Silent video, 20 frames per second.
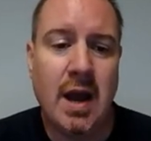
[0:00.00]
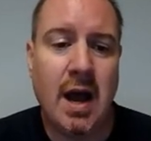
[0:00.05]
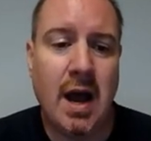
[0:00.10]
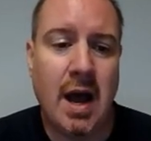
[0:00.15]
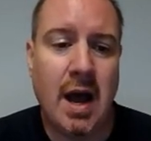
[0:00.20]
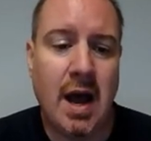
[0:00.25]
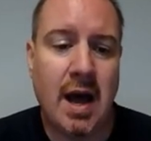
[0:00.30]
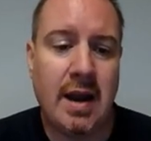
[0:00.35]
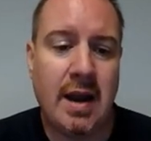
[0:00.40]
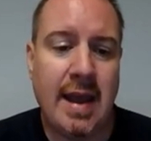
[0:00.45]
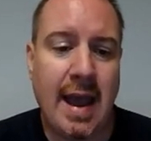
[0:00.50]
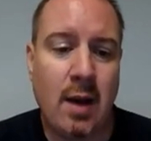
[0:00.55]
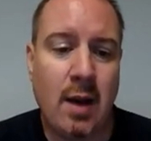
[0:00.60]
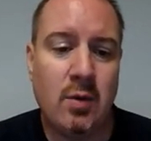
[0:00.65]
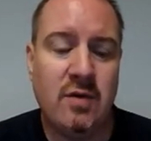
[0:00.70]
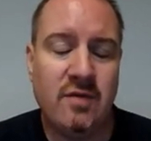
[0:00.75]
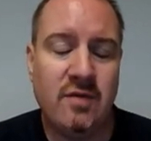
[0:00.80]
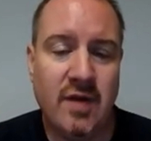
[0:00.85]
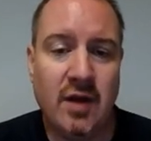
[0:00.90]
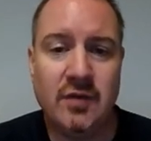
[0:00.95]
on how
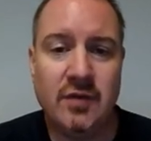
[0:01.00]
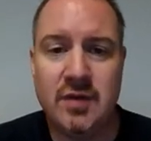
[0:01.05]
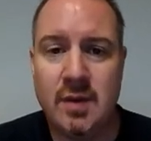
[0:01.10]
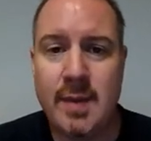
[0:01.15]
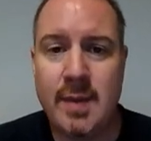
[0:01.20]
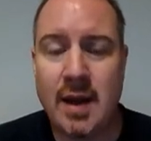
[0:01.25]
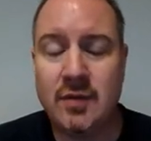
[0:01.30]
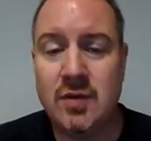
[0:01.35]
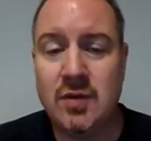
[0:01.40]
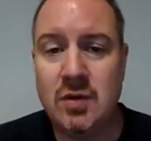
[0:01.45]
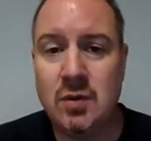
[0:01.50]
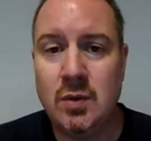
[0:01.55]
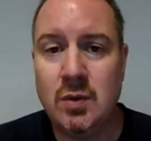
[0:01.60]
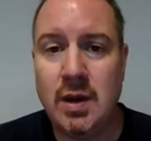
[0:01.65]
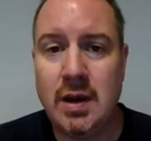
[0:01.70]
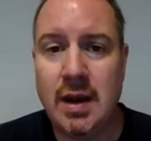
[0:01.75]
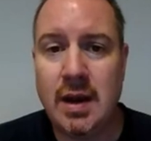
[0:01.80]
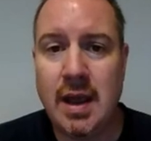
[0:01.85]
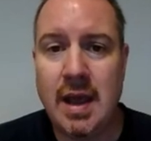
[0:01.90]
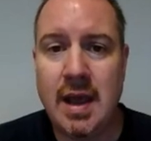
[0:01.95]
he felt about the
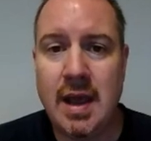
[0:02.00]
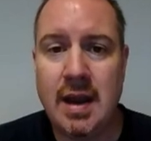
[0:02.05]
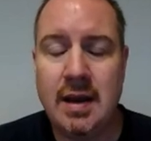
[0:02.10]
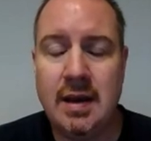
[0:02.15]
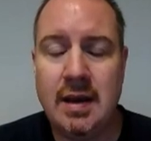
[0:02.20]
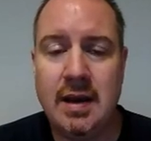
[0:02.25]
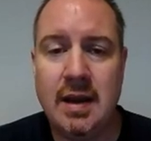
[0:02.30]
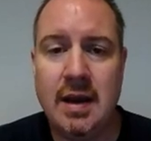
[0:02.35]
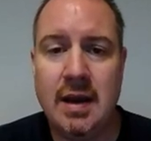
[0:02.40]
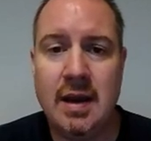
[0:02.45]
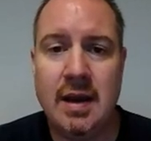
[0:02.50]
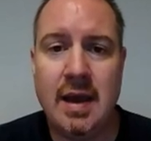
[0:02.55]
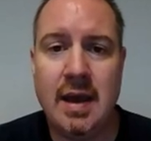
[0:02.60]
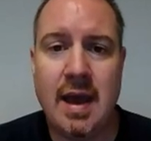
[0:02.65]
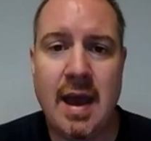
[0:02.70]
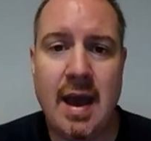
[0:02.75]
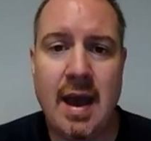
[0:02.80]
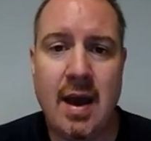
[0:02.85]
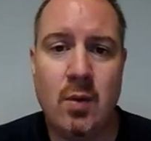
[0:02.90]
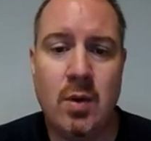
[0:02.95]
unit and
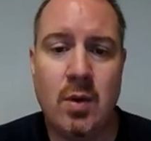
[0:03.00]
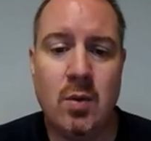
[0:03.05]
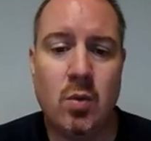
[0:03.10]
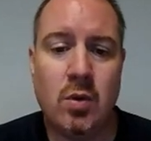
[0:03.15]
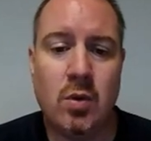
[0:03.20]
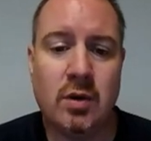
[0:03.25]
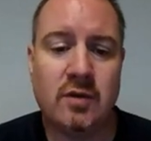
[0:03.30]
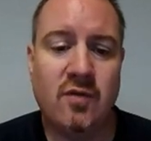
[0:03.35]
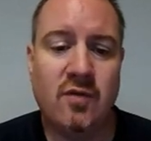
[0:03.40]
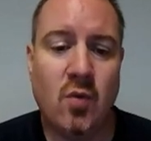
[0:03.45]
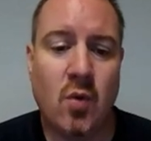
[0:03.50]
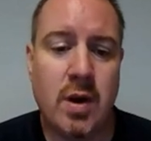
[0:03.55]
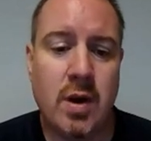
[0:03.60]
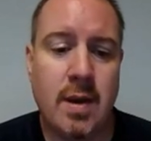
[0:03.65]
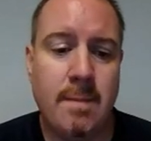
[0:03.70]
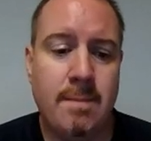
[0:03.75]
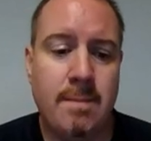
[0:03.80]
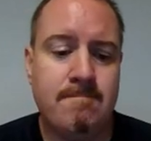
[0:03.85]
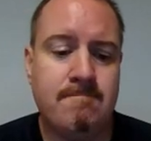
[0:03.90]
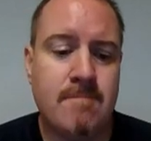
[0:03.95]
how it worked for
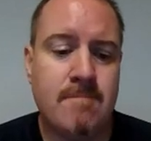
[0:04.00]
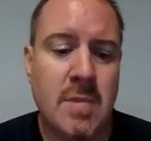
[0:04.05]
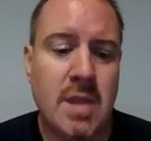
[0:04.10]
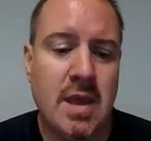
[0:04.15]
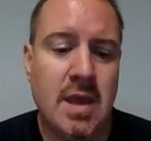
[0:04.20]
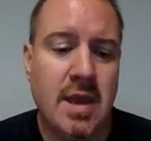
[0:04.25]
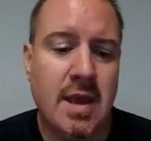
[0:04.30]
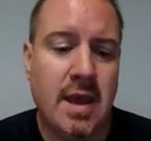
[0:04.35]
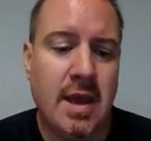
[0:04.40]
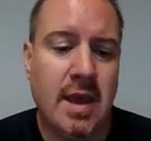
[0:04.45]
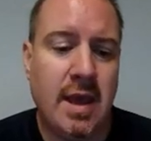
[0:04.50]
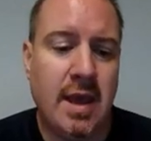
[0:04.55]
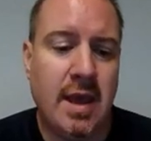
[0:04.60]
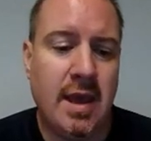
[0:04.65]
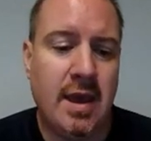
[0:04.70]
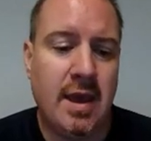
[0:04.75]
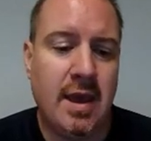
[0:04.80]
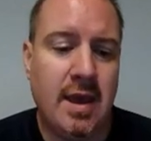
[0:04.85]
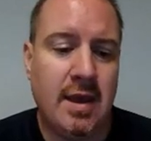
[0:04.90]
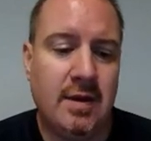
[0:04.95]
him.
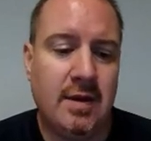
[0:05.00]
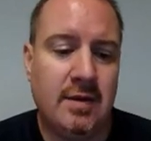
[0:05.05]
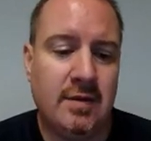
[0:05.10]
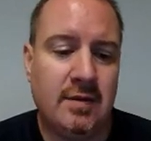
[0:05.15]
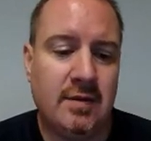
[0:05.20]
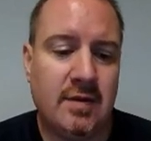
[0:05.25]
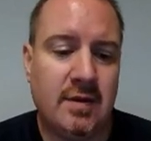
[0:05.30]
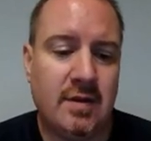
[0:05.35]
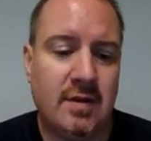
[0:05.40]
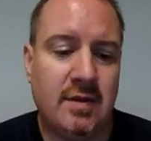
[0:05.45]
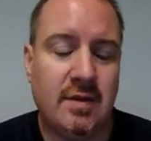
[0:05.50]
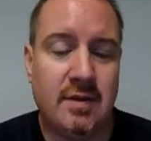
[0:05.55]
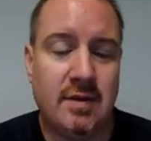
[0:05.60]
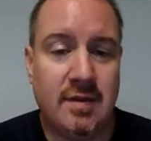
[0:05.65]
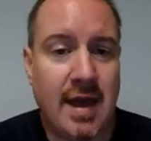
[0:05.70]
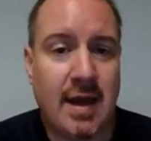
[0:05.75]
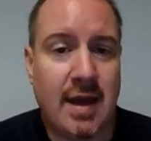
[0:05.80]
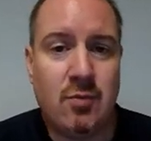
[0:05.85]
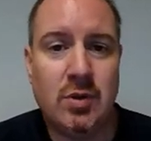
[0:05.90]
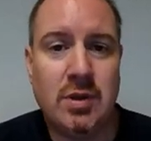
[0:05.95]
And
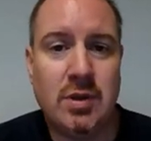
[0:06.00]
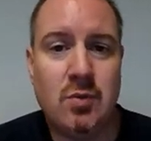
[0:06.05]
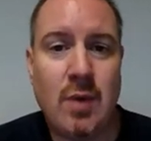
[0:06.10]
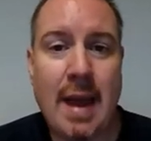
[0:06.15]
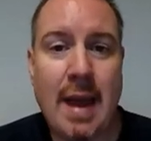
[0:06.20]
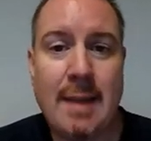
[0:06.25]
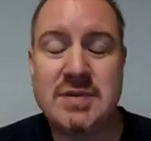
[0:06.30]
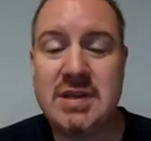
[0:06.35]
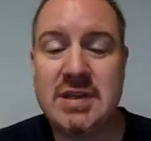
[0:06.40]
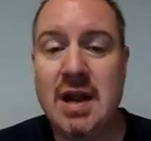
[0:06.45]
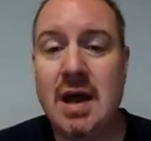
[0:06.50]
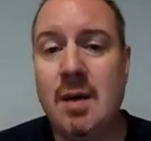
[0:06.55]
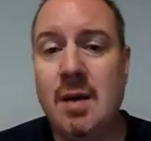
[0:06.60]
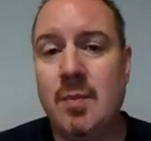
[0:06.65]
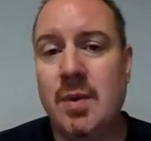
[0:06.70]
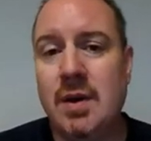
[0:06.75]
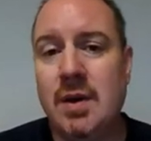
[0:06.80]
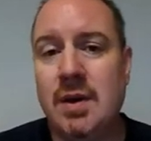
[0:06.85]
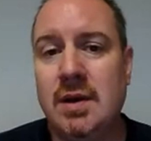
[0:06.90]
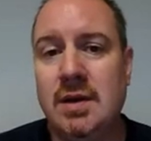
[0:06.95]
that really wraps it
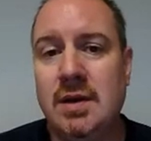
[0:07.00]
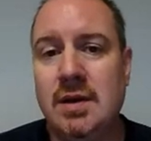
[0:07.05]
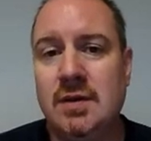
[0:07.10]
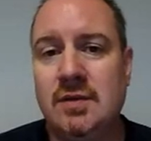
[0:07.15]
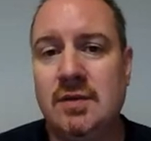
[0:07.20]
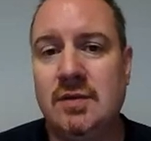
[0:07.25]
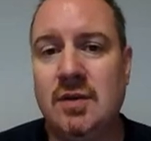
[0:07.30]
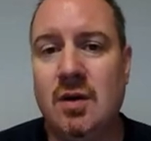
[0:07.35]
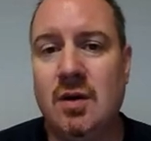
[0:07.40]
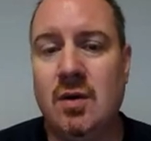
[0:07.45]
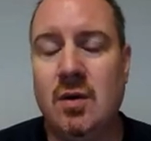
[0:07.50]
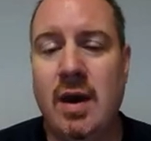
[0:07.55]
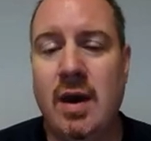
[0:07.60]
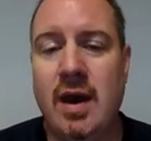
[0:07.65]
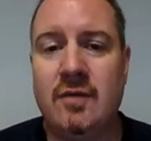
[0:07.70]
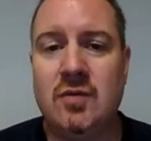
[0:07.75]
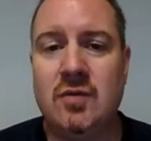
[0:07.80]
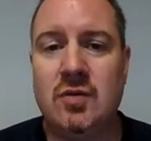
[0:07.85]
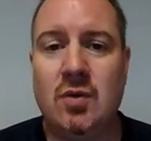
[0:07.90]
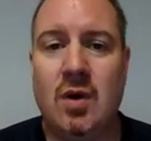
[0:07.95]
up. So
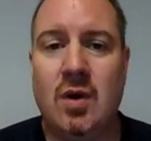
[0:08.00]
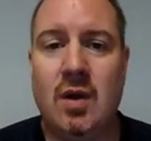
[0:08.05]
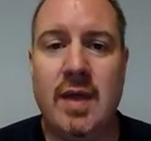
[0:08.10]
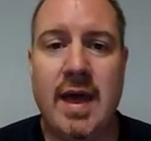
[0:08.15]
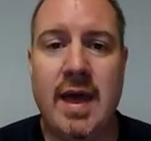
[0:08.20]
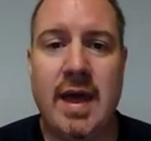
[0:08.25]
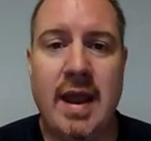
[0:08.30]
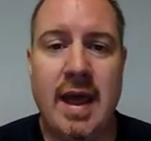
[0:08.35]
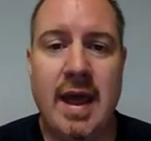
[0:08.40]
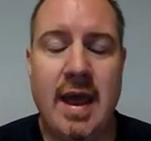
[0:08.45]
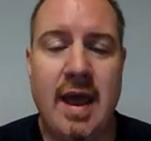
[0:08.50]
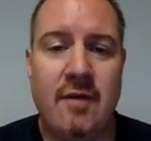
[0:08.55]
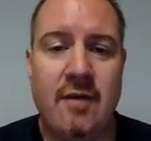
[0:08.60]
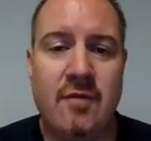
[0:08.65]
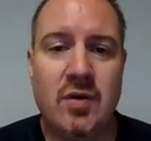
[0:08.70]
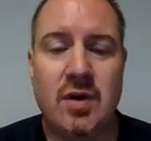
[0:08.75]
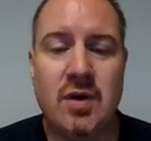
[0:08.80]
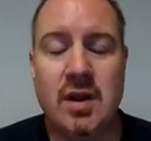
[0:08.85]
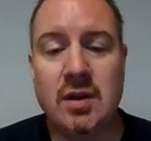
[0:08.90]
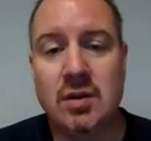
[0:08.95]
after all that
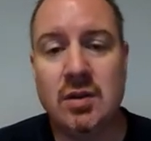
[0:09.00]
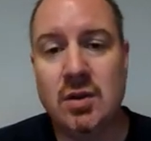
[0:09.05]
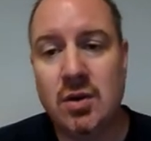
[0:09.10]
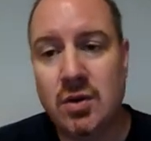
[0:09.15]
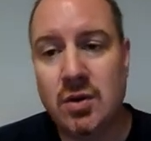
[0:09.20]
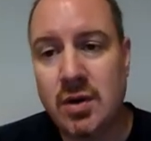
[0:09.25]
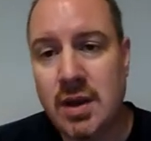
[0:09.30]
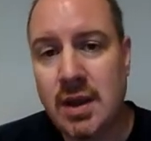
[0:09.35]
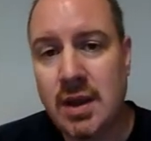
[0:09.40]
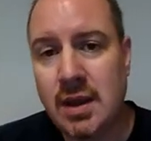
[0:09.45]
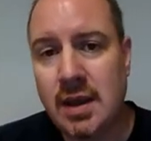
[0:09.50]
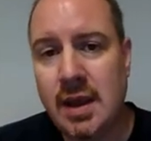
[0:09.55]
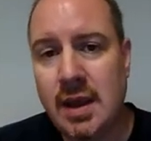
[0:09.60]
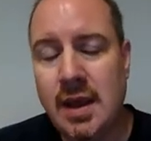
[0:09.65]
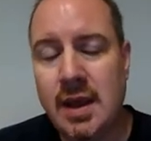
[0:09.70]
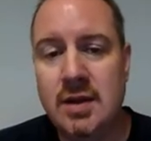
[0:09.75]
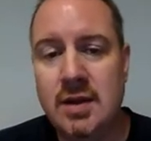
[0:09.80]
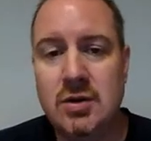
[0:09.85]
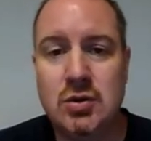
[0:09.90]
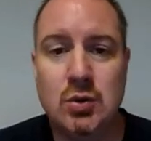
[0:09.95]
effort and learning
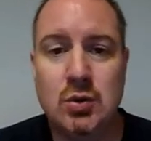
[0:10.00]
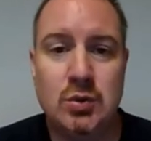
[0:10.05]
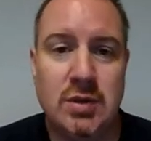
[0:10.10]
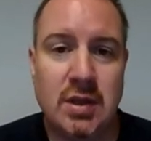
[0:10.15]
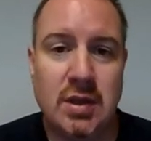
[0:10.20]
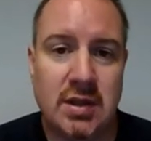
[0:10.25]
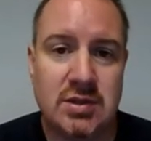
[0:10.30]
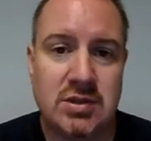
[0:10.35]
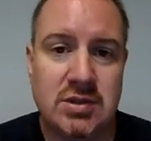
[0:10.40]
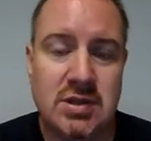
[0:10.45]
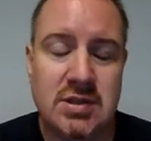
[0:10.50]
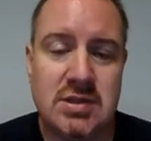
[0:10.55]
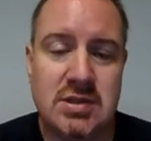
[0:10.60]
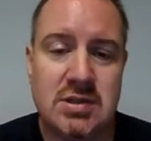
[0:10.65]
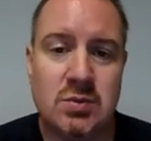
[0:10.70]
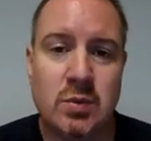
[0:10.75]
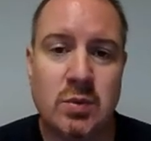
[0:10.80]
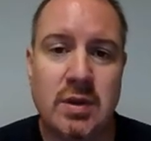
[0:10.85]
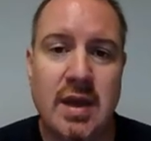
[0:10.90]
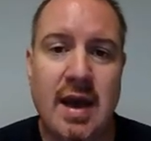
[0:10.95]
and due
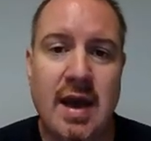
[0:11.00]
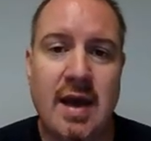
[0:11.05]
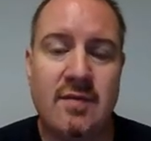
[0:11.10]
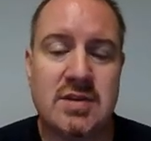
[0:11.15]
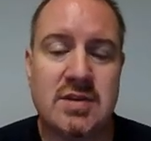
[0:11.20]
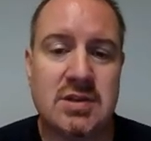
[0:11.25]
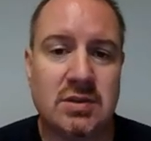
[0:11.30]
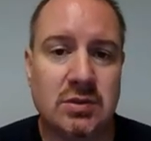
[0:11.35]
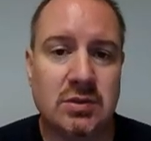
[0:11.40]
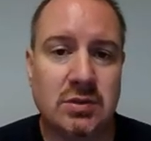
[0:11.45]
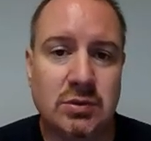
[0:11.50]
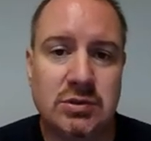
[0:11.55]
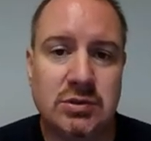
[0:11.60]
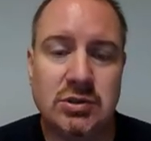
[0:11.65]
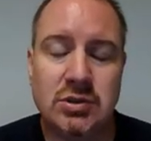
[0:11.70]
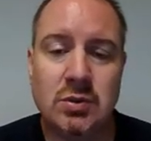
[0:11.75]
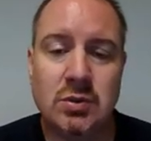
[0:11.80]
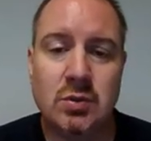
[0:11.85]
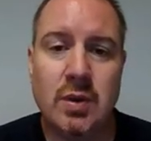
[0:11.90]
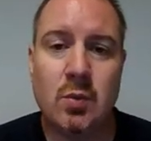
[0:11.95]
diligence, we have a
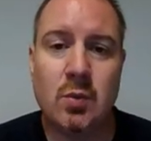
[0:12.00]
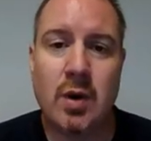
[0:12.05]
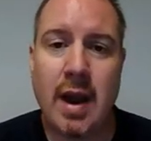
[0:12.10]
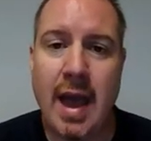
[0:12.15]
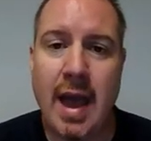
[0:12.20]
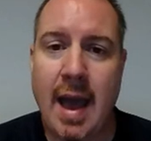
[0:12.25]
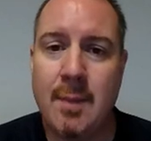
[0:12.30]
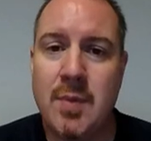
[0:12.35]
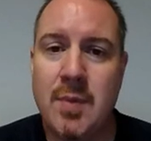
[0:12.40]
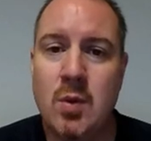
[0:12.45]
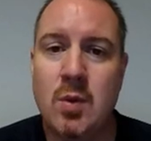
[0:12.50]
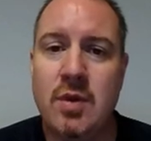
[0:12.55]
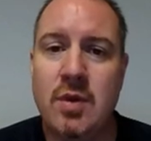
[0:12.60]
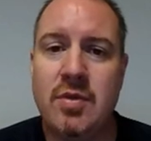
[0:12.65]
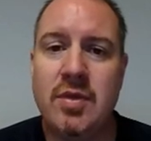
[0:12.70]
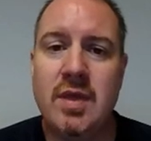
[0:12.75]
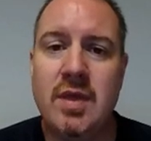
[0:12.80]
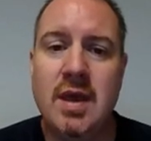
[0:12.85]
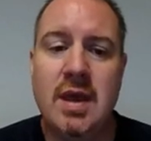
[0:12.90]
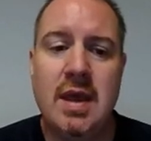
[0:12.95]
solution that we're happy with,